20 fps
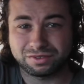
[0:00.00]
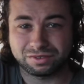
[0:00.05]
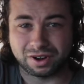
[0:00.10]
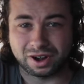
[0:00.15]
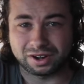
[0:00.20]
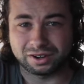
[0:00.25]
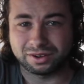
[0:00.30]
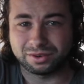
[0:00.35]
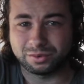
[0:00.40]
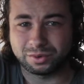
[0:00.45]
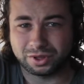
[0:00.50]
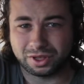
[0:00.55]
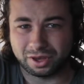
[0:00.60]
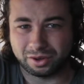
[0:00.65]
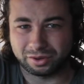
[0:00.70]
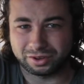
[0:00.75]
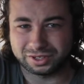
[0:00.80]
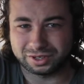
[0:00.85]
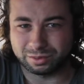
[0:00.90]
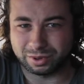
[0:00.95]
front, we're
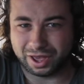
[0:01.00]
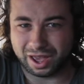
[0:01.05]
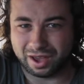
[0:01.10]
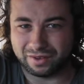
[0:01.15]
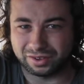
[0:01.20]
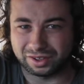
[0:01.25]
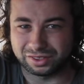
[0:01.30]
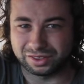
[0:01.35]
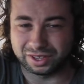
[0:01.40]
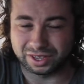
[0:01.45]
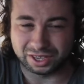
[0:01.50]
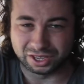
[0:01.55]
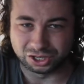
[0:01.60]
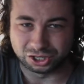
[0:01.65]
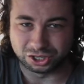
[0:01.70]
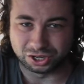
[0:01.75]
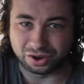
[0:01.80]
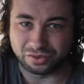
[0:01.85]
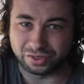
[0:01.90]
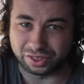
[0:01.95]
going to be having the
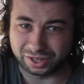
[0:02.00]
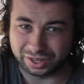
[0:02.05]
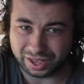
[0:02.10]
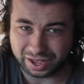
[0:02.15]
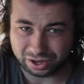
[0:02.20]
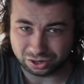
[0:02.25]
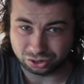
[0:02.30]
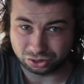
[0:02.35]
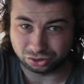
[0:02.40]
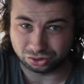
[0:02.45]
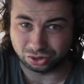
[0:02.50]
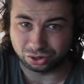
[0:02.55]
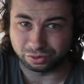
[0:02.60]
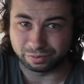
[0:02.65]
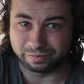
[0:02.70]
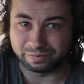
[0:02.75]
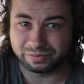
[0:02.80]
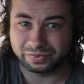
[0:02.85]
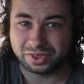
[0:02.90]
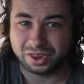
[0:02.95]
kitchen and the lounge
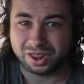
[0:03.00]
room.